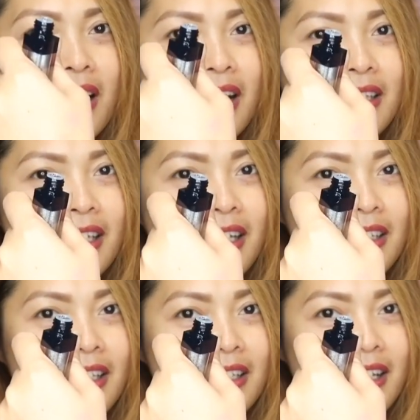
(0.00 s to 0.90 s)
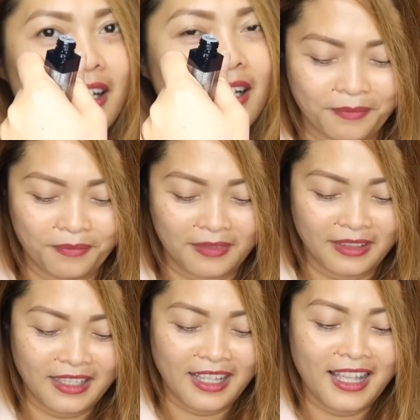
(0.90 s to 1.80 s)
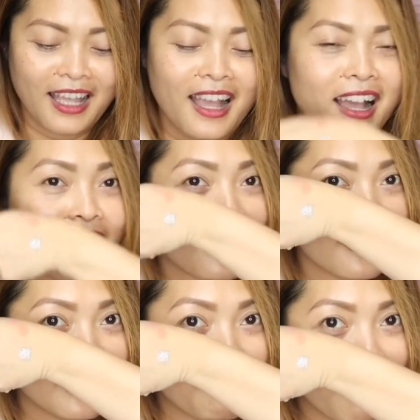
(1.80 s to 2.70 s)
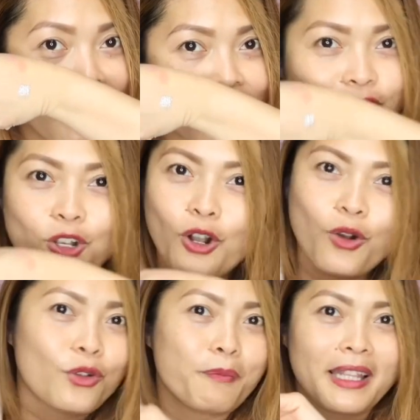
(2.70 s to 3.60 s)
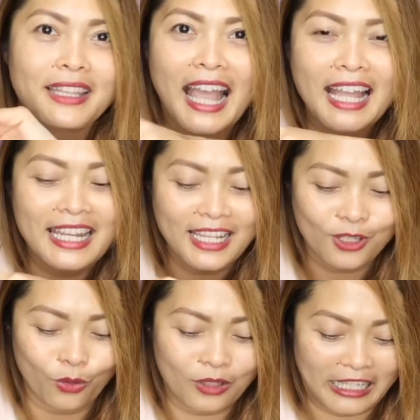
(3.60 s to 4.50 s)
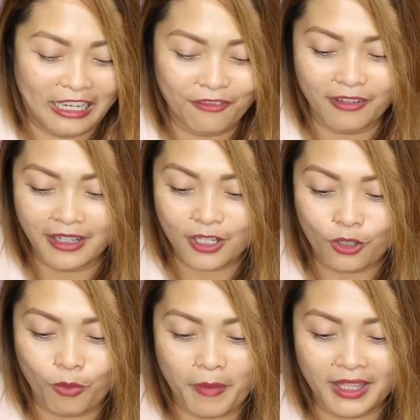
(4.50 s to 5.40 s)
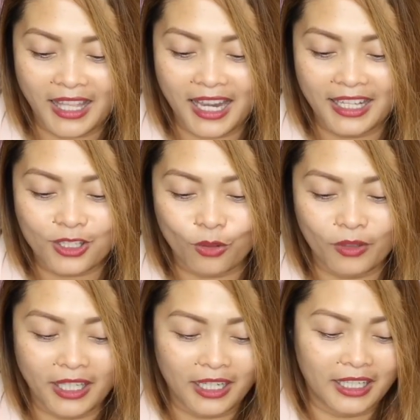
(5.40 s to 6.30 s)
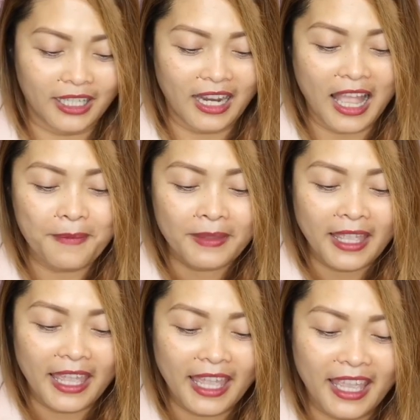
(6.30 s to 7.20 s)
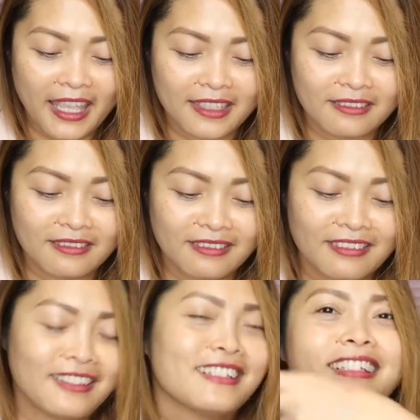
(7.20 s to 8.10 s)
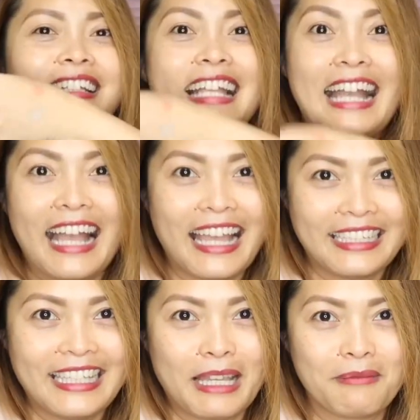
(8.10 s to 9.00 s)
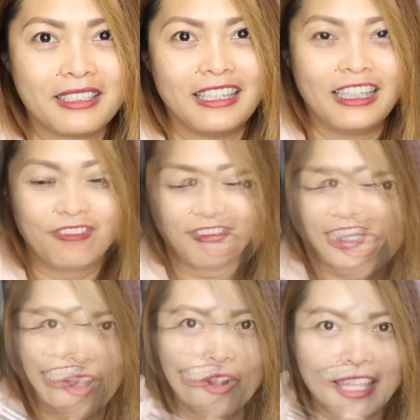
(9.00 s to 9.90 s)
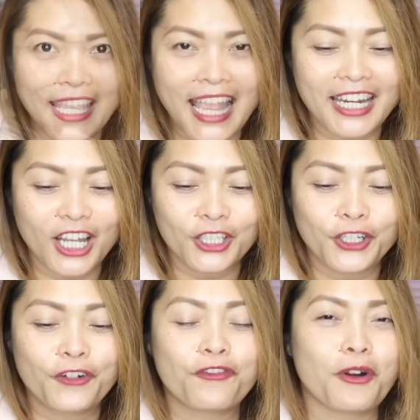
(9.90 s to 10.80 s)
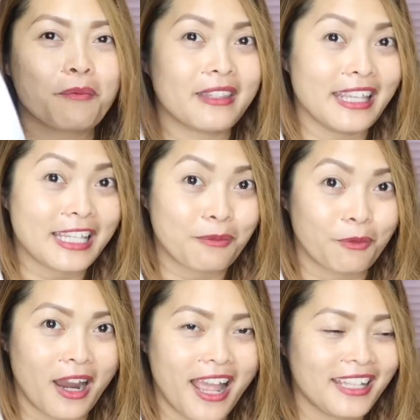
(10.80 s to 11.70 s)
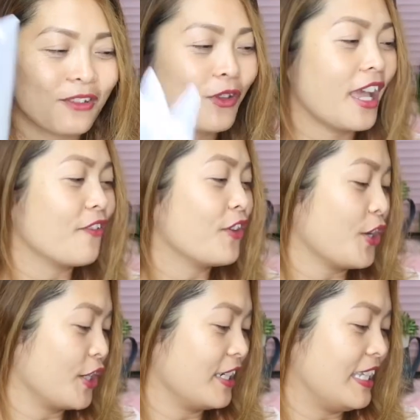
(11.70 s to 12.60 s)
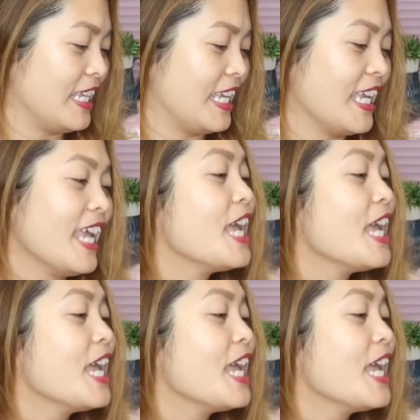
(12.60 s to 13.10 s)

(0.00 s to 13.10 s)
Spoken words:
Ang ganda-ganda niya. Diba? So, metallic. So, silvery. So, metallic. So, kira-kira. And I think I'm gonna love this. Okay, another from this brand. We have here the